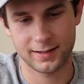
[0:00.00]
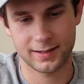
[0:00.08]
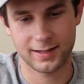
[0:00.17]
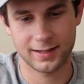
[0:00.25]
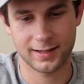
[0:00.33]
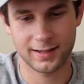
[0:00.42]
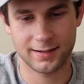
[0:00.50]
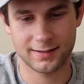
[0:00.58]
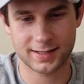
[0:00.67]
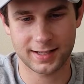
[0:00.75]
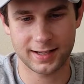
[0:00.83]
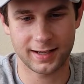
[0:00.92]
Here's
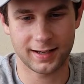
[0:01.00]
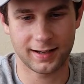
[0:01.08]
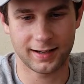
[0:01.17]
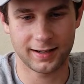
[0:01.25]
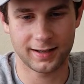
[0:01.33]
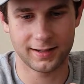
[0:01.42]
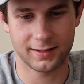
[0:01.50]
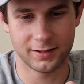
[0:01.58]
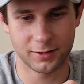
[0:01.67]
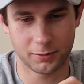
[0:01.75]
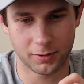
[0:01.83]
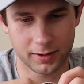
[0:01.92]
a new
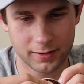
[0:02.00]
one.